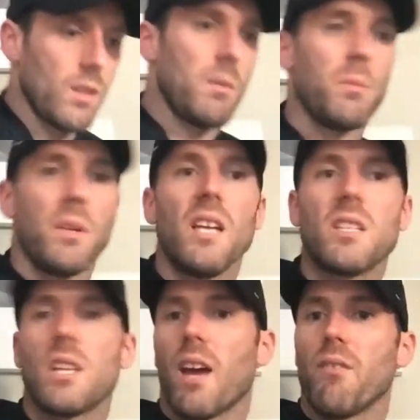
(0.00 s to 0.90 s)
it'd be
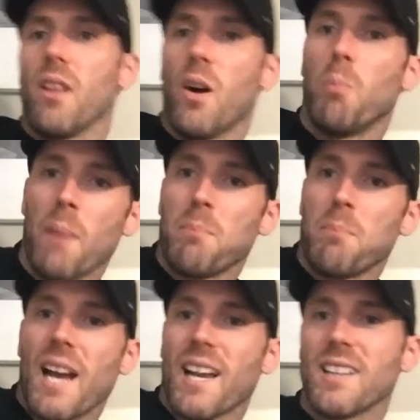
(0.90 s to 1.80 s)
nice to give a little bit
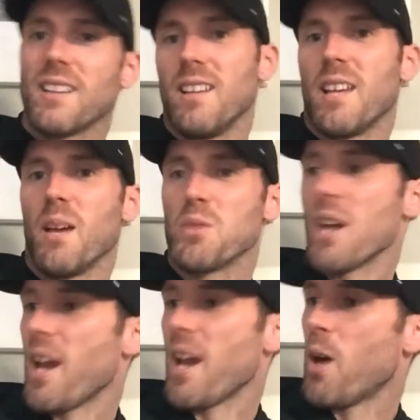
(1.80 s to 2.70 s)
back in terms
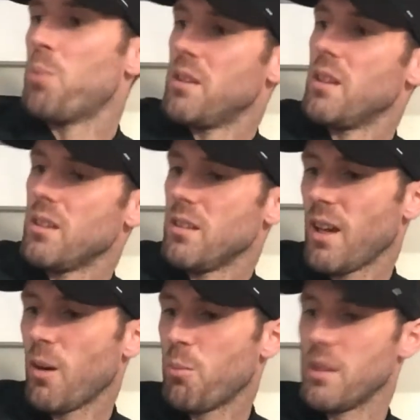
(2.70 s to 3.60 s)
of helping
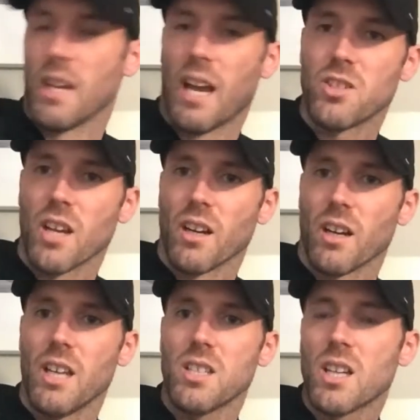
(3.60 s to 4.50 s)
the next
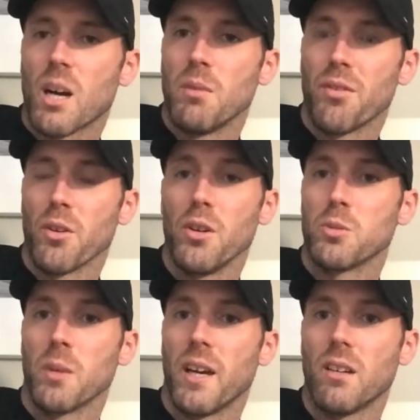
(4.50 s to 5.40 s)
generation coming through as
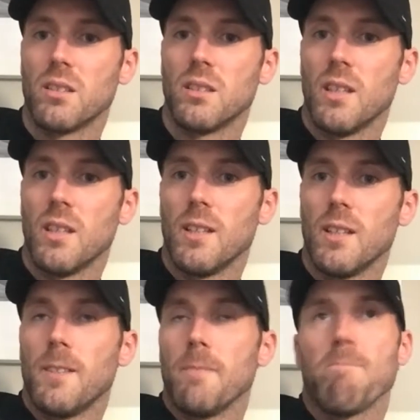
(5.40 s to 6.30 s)
well. And
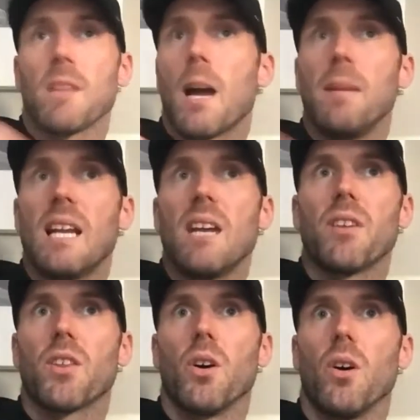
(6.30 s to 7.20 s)
I mean, I never
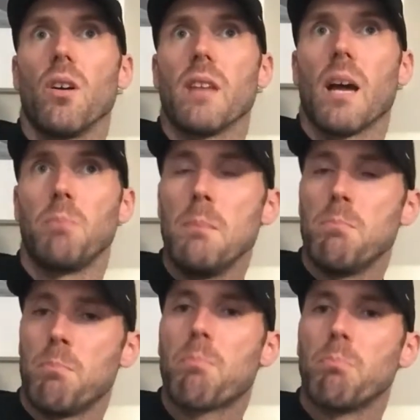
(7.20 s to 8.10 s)
thought I'd be
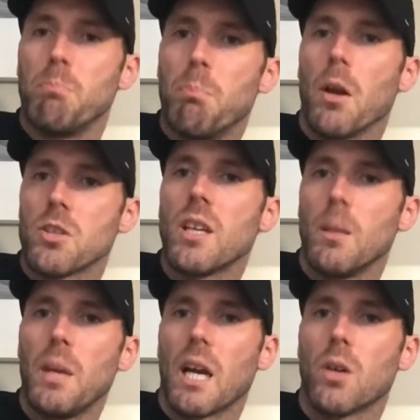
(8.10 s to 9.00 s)
buzzing to
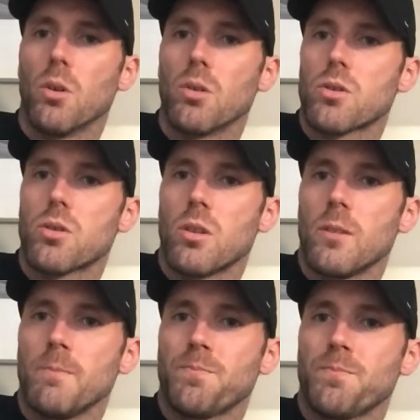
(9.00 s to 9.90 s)
be a coach.
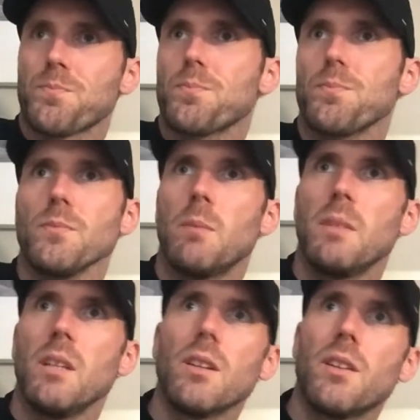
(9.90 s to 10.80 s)
I
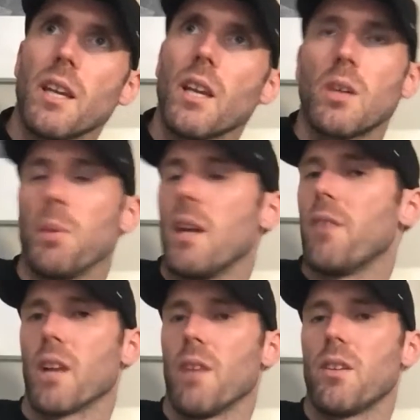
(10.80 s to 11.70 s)
mean, you'd think you're going to play
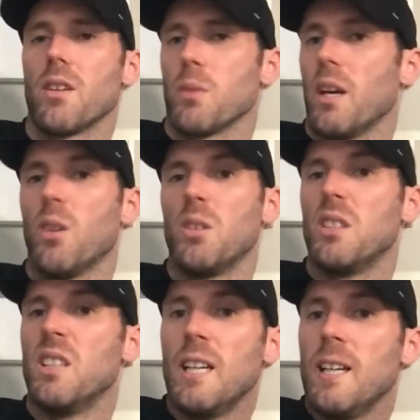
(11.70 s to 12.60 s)
forever as well.
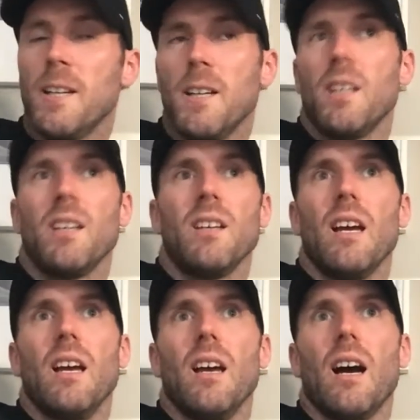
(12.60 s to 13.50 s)
And
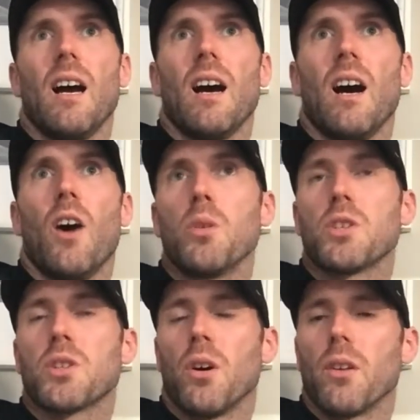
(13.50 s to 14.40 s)
I
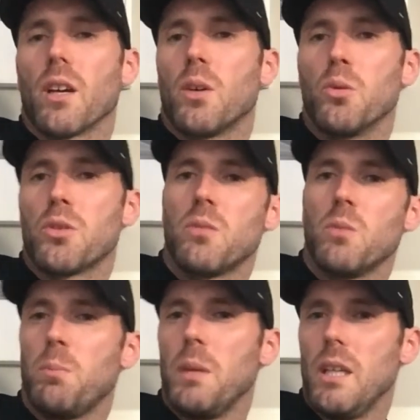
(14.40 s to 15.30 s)
always thought that coaching
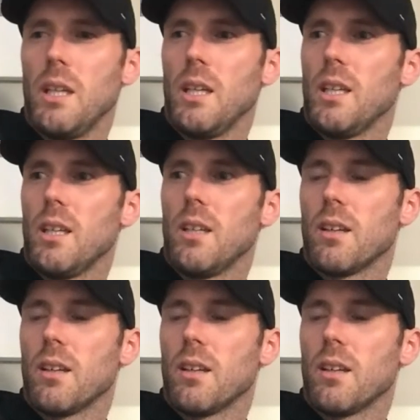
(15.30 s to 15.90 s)
would be,